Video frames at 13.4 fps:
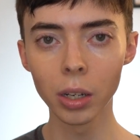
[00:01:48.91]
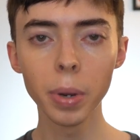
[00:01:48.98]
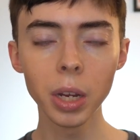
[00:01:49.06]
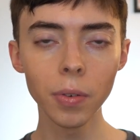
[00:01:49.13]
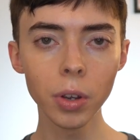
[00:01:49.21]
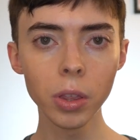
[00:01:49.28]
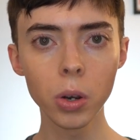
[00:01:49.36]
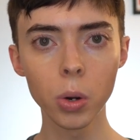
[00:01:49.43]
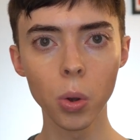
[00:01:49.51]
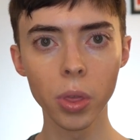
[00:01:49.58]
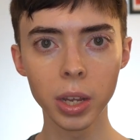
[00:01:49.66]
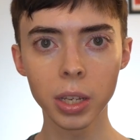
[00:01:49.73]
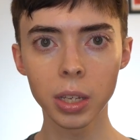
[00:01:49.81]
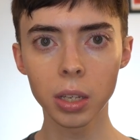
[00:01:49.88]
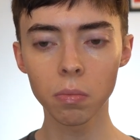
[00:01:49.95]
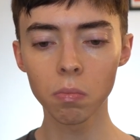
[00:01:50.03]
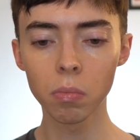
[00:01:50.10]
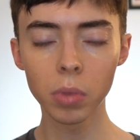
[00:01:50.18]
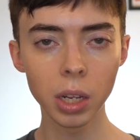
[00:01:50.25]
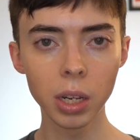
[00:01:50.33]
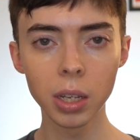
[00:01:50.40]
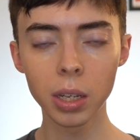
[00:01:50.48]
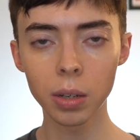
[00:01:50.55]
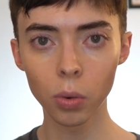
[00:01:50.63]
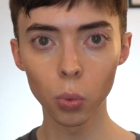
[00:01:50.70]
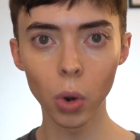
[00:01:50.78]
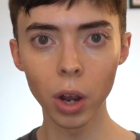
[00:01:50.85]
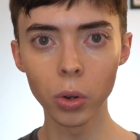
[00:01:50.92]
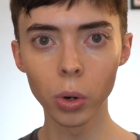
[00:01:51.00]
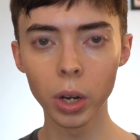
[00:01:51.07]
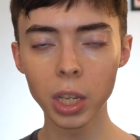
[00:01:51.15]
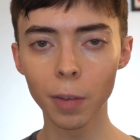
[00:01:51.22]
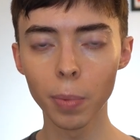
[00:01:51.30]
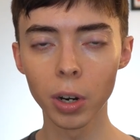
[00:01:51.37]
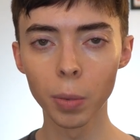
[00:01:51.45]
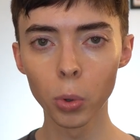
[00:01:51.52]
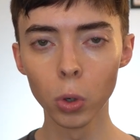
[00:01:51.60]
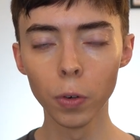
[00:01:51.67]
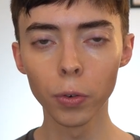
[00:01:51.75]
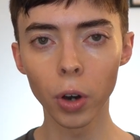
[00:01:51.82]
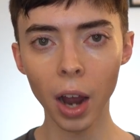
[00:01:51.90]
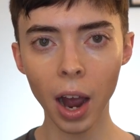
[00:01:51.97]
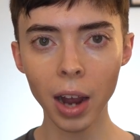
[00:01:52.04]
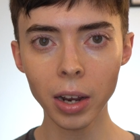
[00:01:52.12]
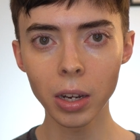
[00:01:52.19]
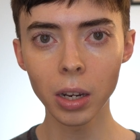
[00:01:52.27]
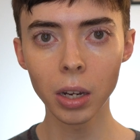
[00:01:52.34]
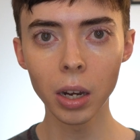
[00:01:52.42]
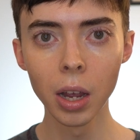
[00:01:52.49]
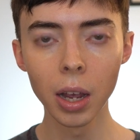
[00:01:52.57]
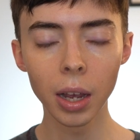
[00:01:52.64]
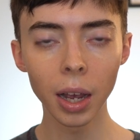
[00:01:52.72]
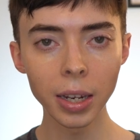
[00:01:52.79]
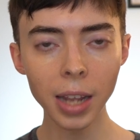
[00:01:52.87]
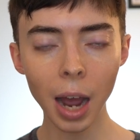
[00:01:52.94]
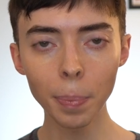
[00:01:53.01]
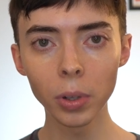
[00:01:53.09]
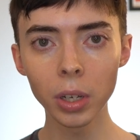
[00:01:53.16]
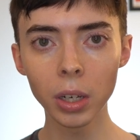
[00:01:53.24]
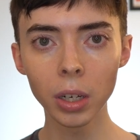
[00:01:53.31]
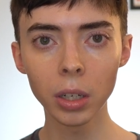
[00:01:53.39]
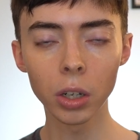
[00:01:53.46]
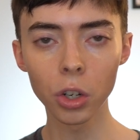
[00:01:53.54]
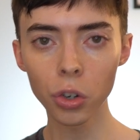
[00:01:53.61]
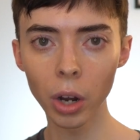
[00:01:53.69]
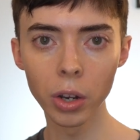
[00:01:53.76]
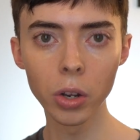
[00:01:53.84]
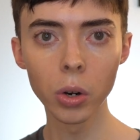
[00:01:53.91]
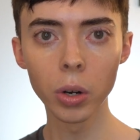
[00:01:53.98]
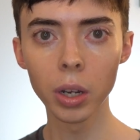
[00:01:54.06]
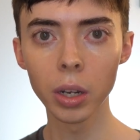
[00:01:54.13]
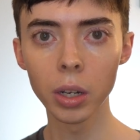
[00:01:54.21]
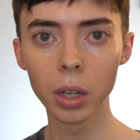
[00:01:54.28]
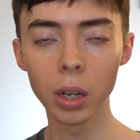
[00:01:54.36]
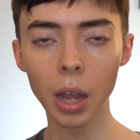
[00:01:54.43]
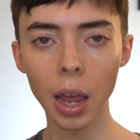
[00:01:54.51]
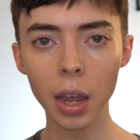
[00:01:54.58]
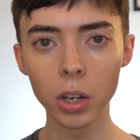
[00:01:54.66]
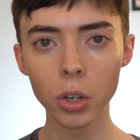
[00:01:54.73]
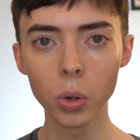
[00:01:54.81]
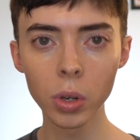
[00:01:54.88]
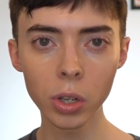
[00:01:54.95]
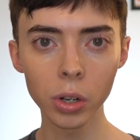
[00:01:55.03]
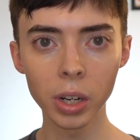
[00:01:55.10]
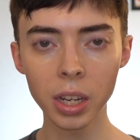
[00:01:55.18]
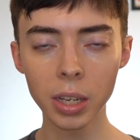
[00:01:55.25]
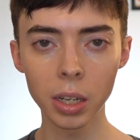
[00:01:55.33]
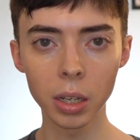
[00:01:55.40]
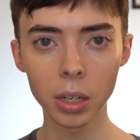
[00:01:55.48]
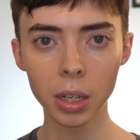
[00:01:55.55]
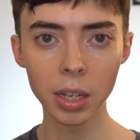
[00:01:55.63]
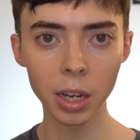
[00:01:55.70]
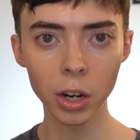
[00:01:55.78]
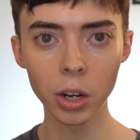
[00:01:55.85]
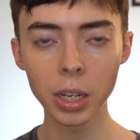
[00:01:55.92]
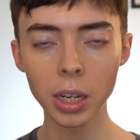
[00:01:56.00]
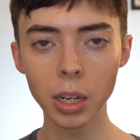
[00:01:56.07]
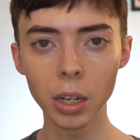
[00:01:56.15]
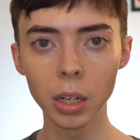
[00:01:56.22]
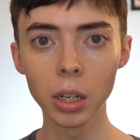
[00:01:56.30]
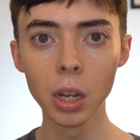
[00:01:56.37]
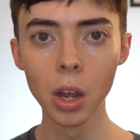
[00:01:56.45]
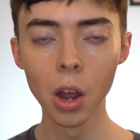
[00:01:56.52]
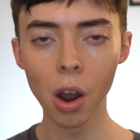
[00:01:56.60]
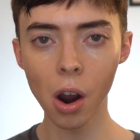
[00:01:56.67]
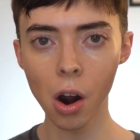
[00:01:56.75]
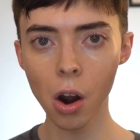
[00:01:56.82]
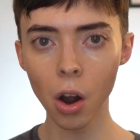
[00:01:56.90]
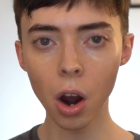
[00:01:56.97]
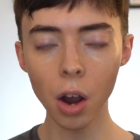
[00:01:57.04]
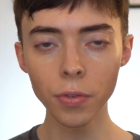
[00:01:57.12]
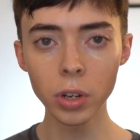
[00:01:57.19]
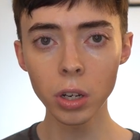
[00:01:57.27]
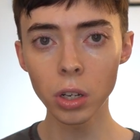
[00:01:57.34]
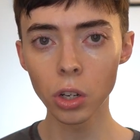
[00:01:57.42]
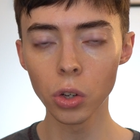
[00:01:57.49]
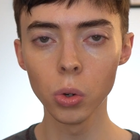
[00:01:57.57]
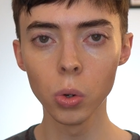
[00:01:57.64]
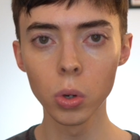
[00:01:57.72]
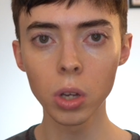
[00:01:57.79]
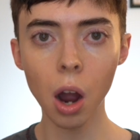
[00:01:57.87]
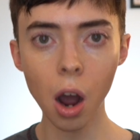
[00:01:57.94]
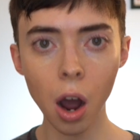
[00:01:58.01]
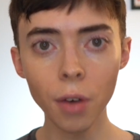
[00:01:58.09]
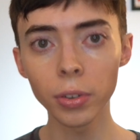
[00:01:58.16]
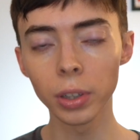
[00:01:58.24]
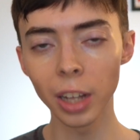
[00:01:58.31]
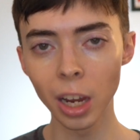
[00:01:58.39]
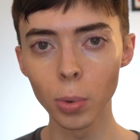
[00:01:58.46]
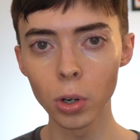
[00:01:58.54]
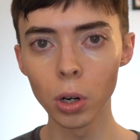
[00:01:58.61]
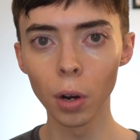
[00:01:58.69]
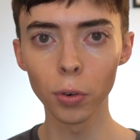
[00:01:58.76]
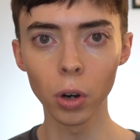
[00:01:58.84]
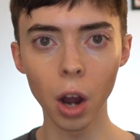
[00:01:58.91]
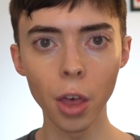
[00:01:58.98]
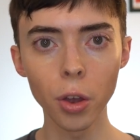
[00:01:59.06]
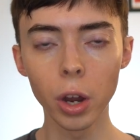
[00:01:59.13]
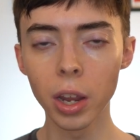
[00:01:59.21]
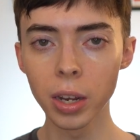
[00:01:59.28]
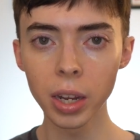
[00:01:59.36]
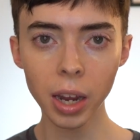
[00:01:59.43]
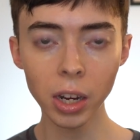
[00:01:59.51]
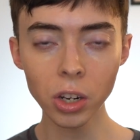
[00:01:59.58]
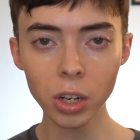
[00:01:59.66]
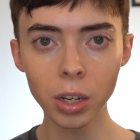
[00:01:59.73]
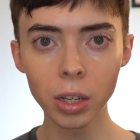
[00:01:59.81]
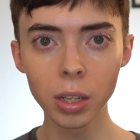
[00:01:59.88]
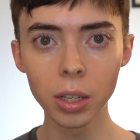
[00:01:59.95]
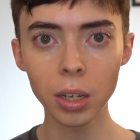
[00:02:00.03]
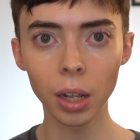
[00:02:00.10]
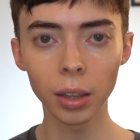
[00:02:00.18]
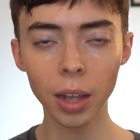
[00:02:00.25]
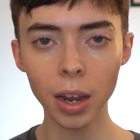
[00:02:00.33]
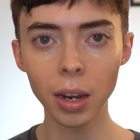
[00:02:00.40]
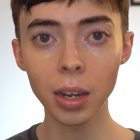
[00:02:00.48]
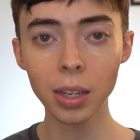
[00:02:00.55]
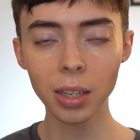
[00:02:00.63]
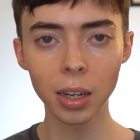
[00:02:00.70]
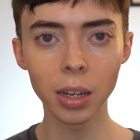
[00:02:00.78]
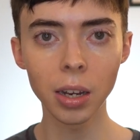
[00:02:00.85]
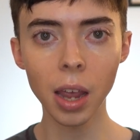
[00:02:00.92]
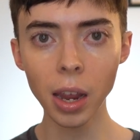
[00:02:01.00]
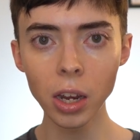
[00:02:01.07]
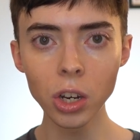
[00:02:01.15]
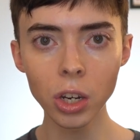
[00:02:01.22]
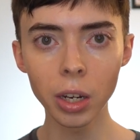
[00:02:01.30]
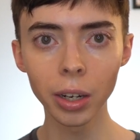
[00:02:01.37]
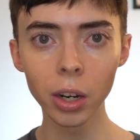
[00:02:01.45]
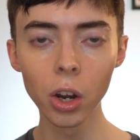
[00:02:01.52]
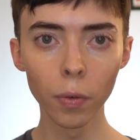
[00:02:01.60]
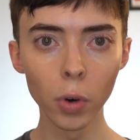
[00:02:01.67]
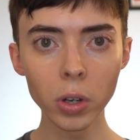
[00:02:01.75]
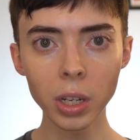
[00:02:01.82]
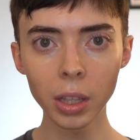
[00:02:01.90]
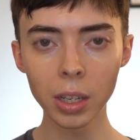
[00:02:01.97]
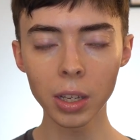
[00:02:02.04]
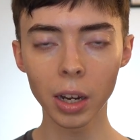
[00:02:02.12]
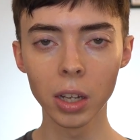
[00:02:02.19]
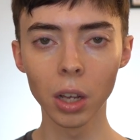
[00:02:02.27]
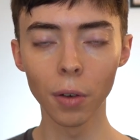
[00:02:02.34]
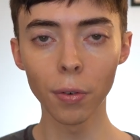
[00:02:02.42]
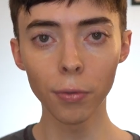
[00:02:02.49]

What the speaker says: But even though these retinoids have been approved for acne, adapalene, tretinoin, and to a certain extent, tazarotene are often used off-label for other indications like skin aging, reversing the signs of